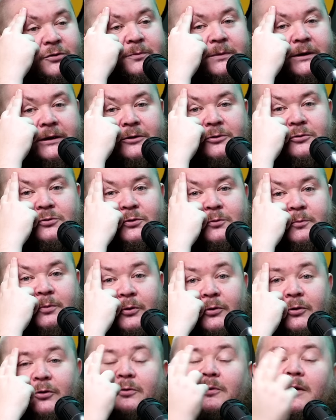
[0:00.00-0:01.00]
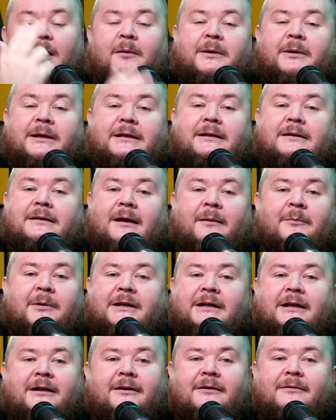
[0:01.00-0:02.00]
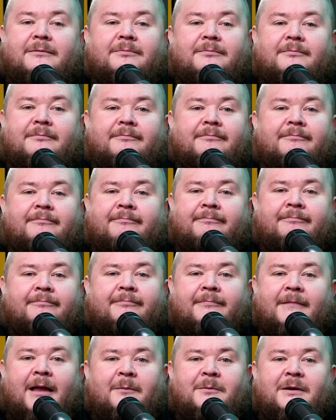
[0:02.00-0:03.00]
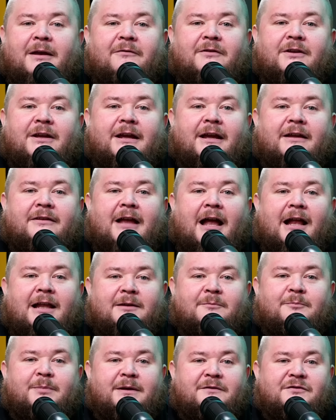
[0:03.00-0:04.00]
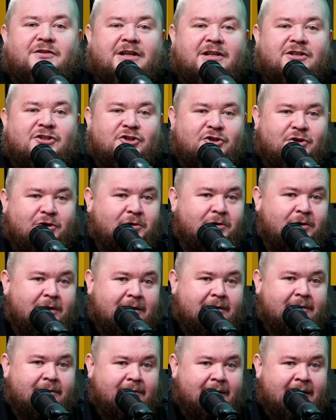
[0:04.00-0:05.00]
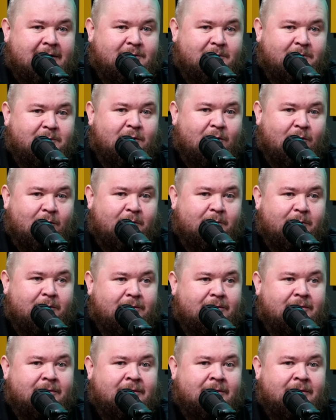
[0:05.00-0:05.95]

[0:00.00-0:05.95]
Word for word: make osso buco. I mean, I mean, here. I'm giving you Italian beef shin stew here. That's what I'm talking about.